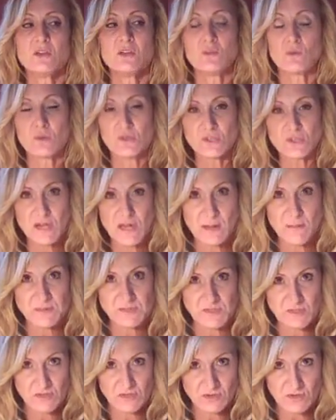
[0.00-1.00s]
Your job
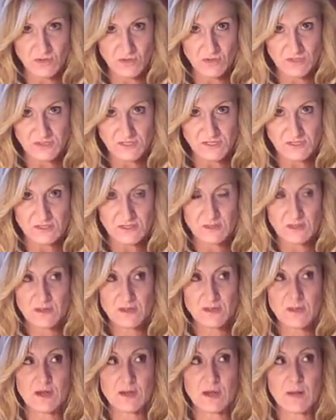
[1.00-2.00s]
as a nurse
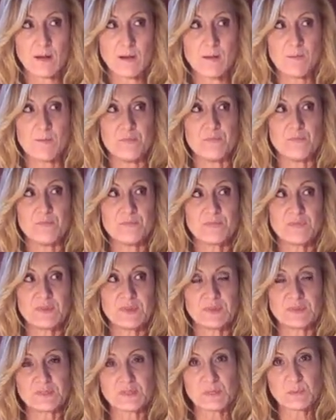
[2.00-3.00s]

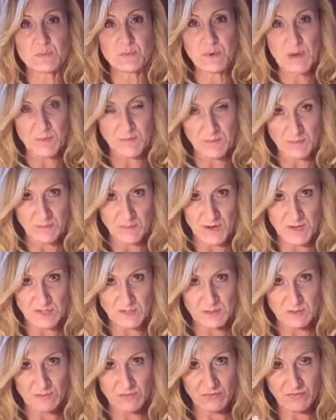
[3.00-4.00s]
is to prep the
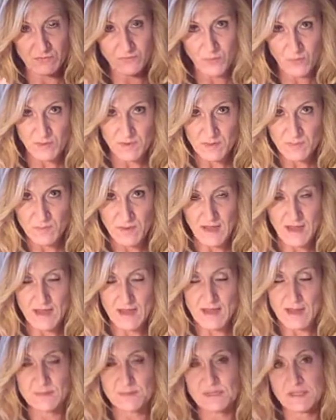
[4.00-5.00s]
patient before the
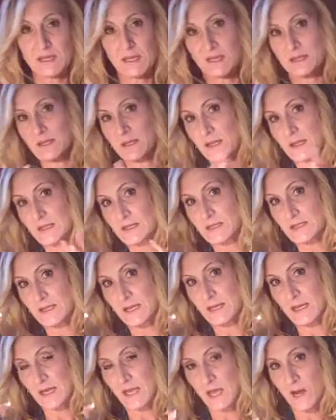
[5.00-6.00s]
biopsy, and then to
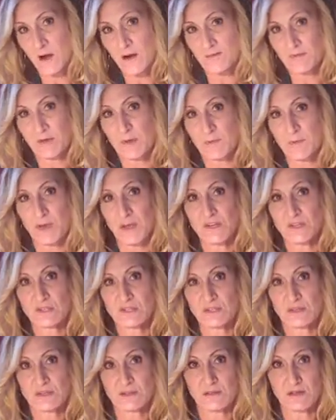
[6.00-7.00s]
take care of that
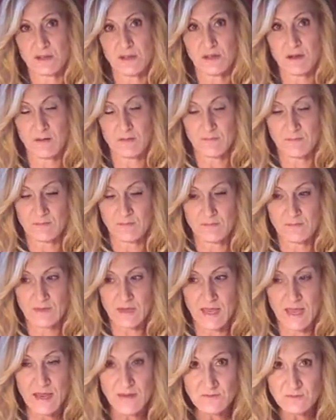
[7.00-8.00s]
patient
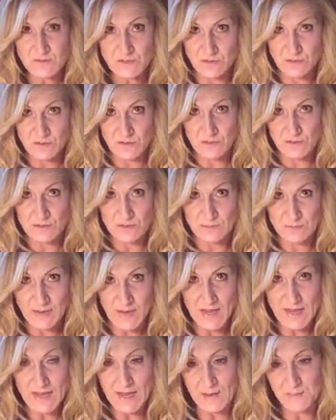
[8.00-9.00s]
after the
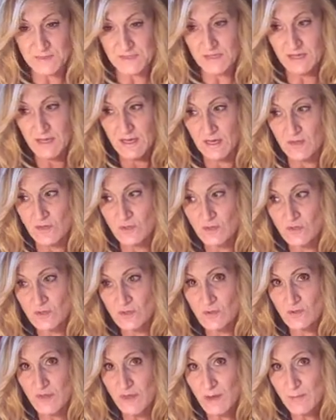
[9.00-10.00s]
biopsy, and you
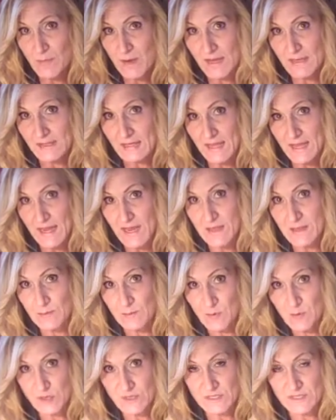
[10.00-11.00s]
do that by laying
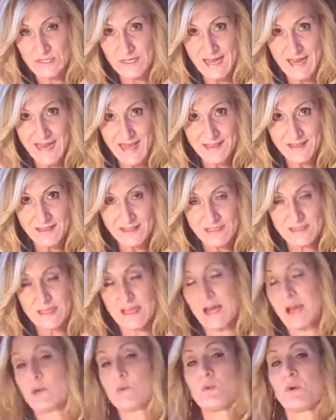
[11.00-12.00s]
the person on the
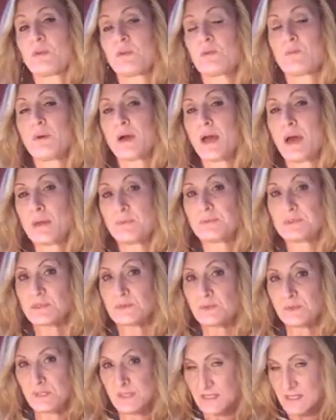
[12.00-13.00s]
side where the
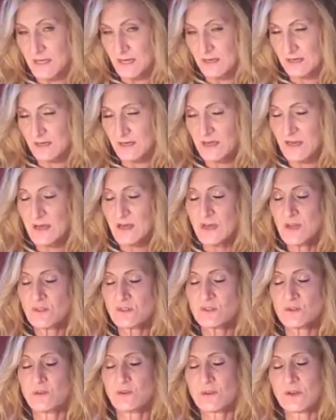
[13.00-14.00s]
biopsy was done.
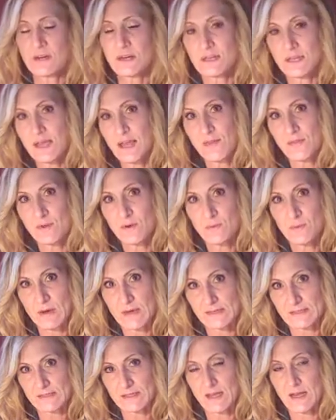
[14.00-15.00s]
So they're going to lay on their
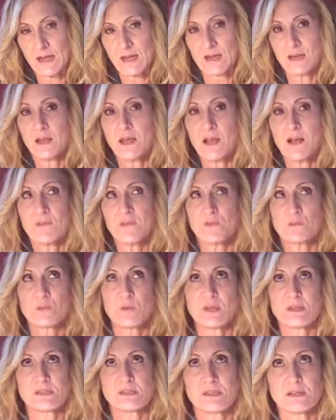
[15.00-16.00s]
right side. The
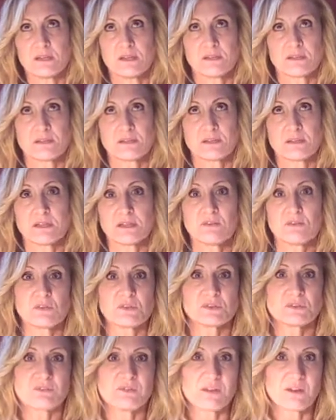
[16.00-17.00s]
reason is the
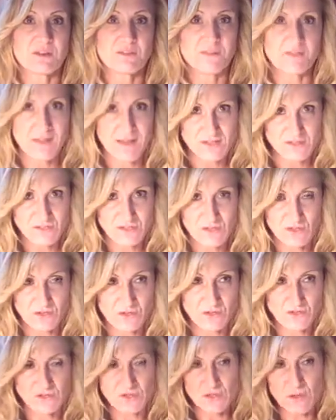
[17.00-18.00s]
liver is very
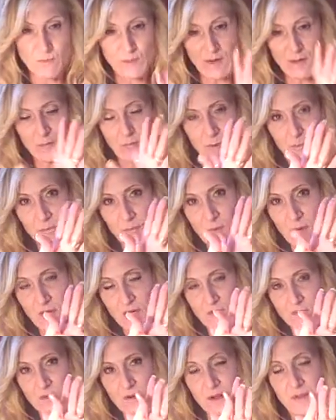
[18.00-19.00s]
vascular, so you want to put
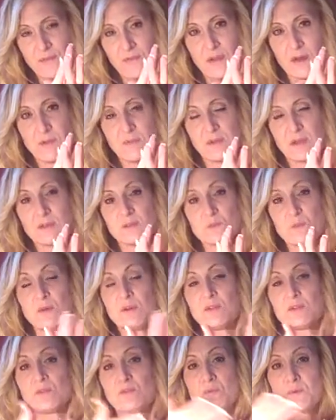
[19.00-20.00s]
pressure on there, because
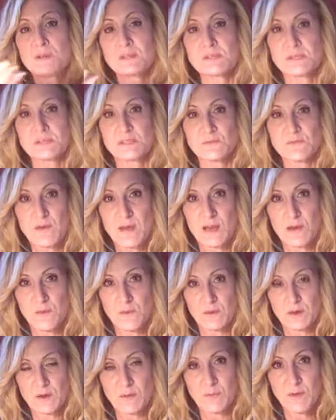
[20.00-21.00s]
one of the risks
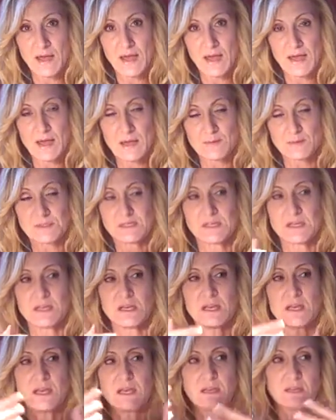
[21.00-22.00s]
following a
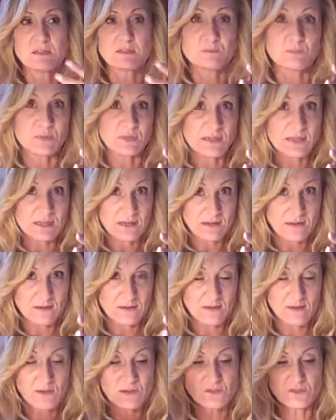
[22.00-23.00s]
biopsy is
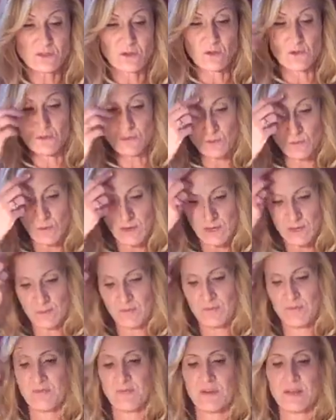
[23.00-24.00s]
bleeding. So you want
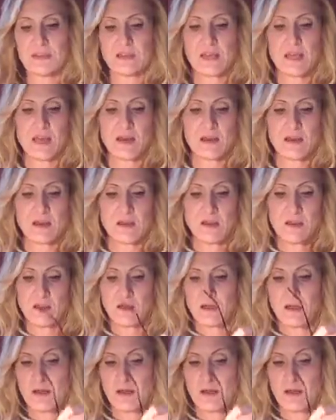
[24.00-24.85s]
to prevent that